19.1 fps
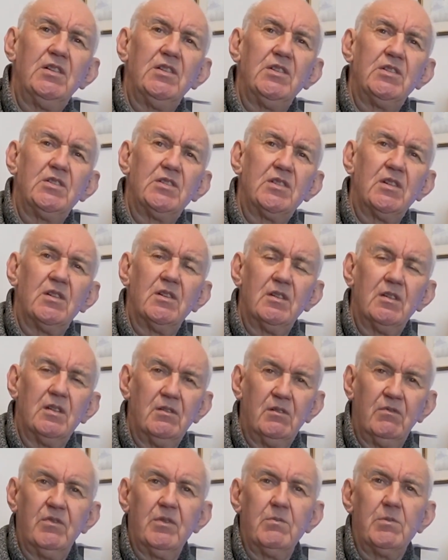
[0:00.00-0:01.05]
It's uh,
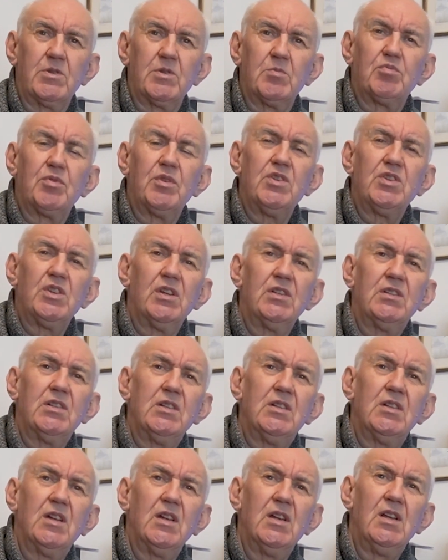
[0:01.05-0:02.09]
very much
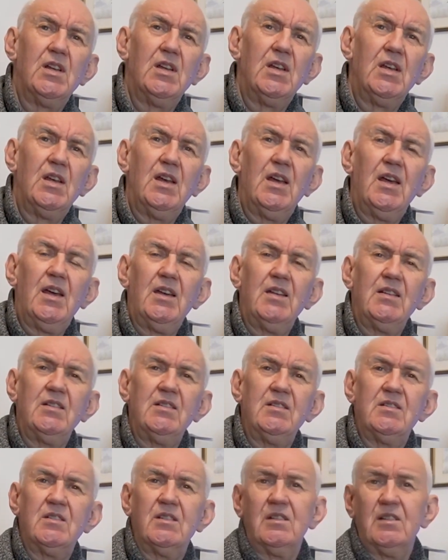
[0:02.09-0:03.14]
appreciated,
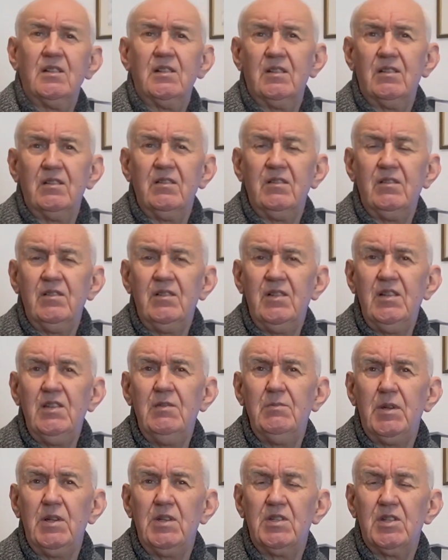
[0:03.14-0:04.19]
and uh, in
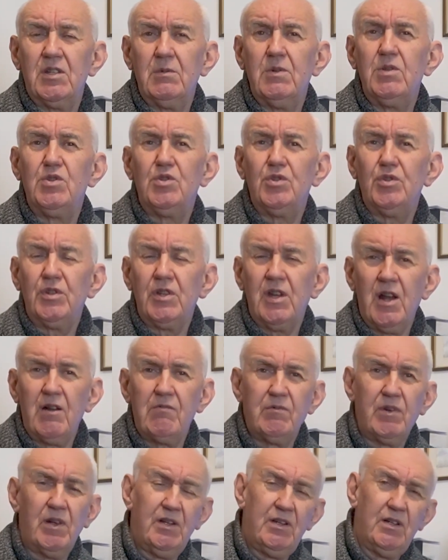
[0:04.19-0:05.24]
the meantime, enjoy your
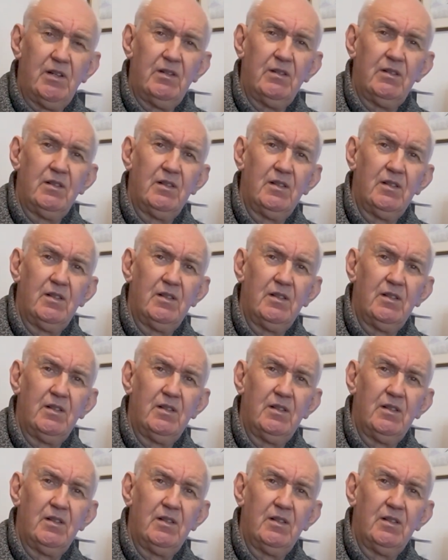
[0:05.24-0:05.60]
ham radio.